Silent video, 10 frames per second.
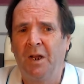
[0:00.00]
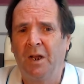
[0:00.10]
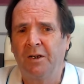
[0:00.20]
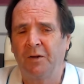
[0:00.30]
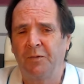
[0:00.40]

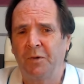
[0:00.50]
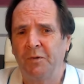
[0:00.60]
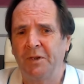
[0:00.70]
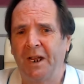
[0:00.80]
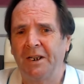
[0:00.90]
Now,
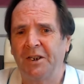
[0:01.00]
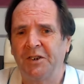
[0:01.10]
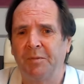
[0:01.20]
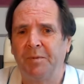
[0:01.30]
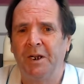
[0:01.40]
following the
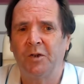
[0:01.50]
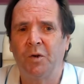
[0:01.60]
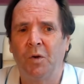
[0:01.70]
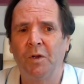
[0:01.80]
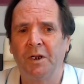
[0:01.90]
anticipated
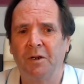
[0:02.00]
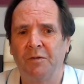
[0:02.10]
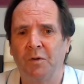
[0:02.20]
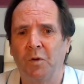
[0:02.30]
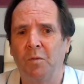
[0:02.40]
cooling
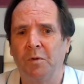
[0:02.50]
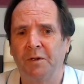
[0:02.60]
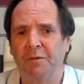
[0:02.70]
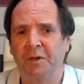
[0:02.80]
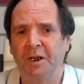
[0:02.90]
of the global
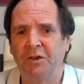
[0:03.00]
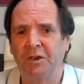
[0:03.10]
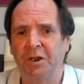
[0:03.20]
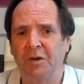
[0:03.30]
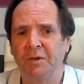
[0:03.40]

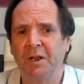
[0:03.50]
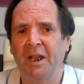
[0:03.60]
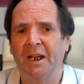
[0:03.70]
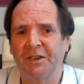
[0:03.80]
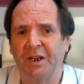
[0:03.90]
inflation and the
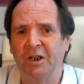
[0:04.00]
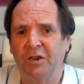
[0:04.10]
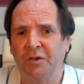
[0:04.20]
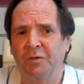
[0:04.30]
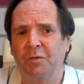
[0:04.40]

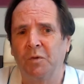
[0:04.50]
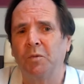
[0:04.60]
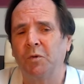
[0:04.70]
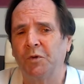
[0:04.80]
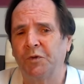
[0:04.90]
relaxation of
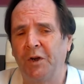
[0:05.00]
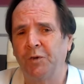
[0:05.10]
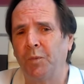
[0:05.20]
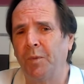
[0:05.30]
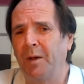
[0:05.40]
global
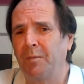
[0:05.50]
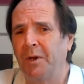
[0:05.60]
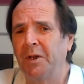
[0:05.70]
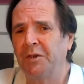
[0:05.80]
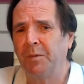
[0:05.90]
central bank
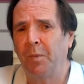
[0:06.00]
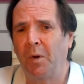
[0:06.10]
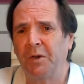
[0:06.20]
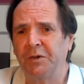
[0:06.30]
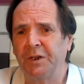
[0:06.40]
monetary
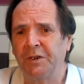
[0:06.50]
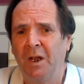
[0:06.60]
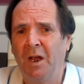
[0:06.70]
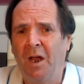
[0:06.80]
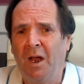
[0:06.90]
policies,
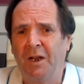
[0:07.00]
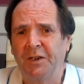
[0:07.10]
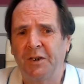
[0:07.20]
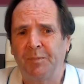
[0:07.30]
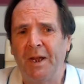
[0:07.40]

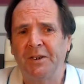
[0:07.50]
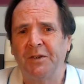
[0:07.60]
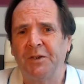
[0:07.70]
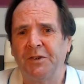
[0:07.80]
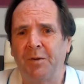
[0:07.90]
it's
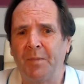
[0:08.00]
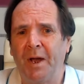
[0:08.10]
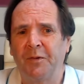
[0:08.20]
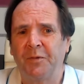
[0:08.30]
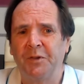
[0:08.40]
expected that
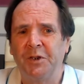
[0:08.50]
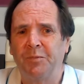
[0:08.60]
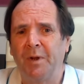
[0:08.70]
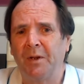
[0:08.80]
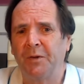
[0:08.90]
demand for
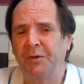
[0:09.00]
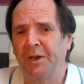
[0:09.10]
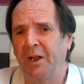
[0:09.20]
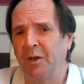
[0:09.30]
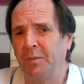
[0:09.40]
these metals
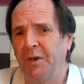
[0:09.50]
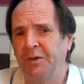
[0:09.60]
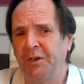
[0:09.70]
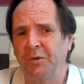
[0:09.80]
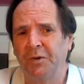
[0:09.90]
and
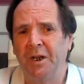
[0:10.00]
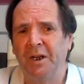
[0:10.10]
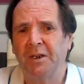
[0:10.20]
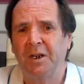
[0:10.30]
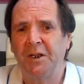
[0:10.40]
elements is going to
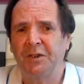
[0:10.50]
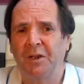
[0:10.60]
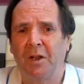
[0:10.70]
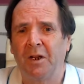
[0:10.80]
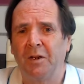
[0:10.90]
increase
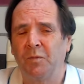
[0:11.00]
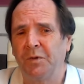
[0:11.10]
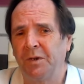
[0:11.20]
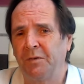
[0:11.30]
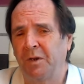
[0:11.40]
in line
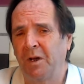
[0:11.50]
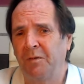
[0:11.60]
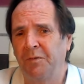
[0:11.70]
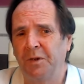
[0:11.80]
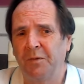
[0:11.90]
with the
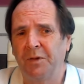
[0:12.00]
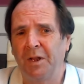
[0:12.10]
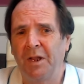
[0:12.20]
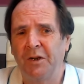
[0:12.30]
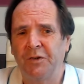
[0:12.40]
recovery of the
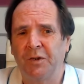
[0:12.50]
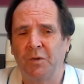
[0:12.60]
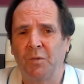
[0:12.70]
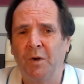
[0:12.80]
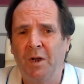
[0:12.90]

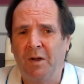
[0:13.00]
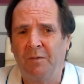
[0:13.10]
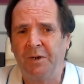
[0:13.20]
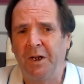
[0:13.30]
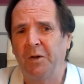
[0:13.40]
electrical
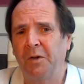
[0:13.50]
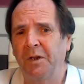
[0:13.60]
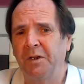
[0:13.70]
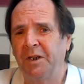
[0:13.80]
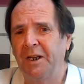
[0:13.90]
vehicle
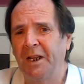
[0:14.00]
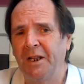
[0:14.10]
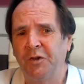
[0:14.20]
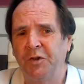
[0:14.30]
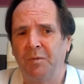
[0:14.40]
and green
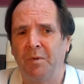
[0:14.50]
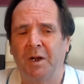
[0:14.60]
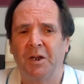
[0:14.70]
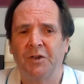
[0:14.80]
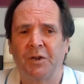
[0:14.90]
energy
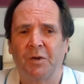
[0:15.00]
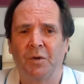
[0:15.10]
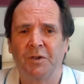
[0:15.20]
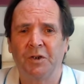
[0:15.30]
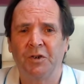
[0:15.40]
markets,
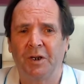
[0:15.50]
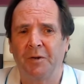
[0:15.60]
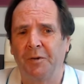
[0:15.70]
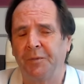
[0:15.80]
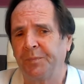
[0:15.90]
according to Chernoff.